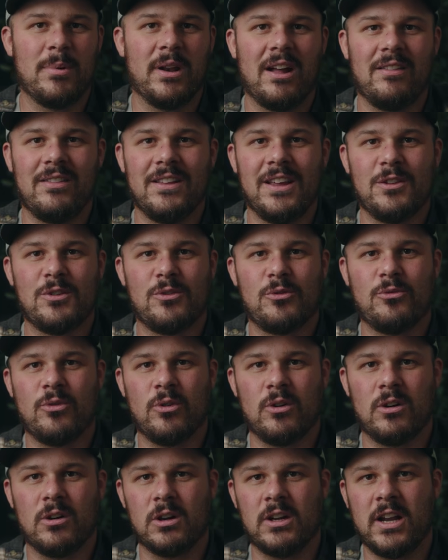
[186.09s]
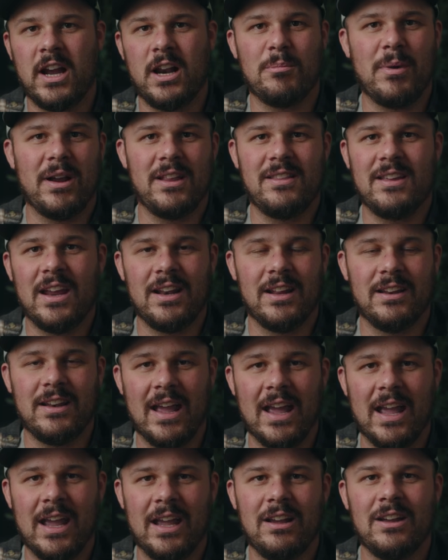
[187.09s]
But at least for kind of my
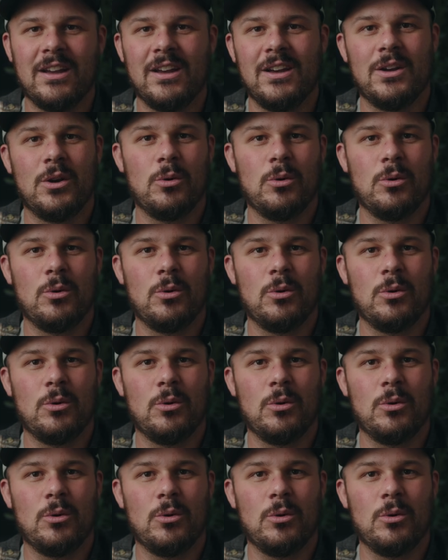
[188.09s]
day-to-day,